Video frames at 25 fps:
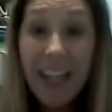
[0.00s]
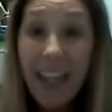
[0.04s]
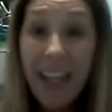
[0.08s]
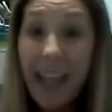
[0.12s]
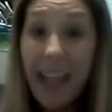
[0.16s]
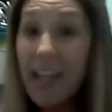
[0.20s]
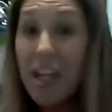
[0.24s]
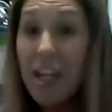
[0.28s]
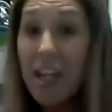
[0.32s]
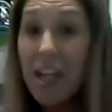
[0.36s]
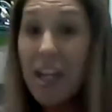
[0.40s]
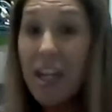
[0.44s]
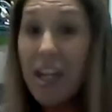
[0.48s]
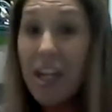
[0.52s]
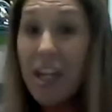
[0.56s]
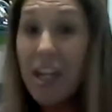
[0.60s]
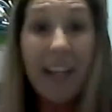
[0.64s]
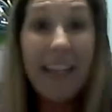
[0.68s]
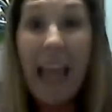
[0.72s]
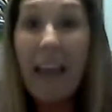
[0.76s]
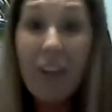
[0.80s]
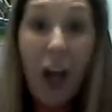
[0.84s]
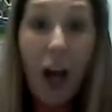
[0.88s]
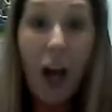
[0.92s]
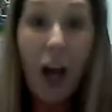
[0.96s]
and she
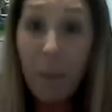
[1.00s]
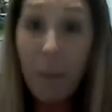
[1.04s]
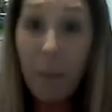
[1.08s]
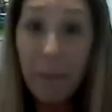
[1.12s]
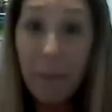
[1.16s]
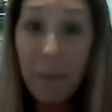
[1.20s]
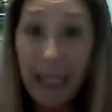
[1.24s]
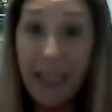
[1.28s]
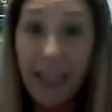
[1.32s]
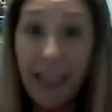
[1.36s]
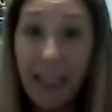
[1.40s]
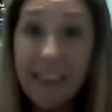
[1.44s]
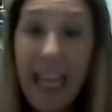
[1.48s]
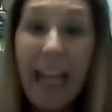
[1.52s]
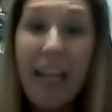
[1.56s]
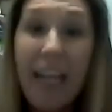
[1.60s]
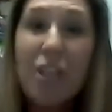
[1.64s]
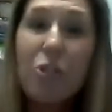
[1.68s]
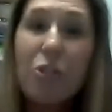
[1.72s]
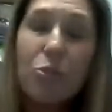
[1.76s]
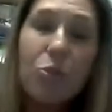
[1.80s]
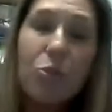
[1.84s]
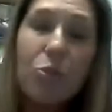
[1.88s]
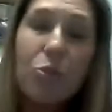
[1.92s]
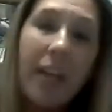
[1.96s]
doesn't have to call me because
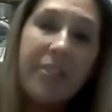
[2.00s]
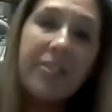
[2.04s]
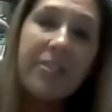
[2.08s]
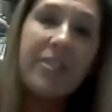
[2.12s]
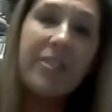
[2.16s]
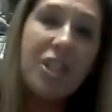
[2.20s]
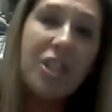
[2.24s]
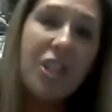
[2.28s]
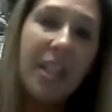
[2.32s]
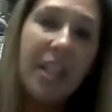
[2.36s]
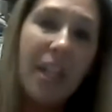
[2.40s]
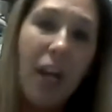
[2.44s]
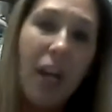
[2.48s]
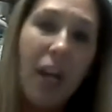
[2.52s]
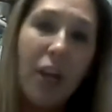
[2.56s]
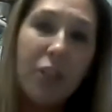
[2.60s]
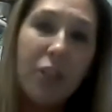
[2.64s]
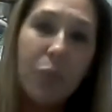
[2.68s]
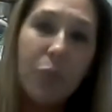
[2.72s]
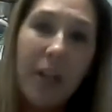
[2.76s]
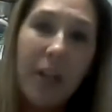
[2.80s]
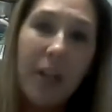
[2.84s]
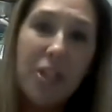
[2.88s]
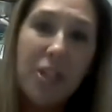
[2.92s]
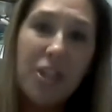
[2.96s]
I trust that she
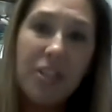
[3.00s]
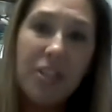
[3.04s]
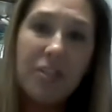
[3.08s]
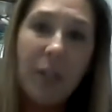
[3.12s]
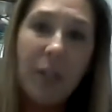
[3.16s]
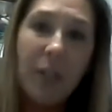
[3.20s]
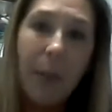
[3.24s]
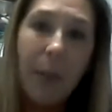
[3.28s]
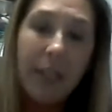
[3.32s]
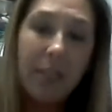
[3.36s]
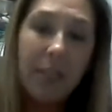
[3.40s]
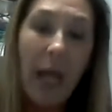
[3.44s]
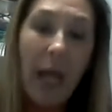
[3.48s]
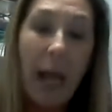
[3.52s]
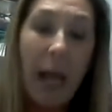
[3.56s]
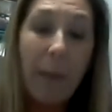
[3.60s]
knows what she's doing.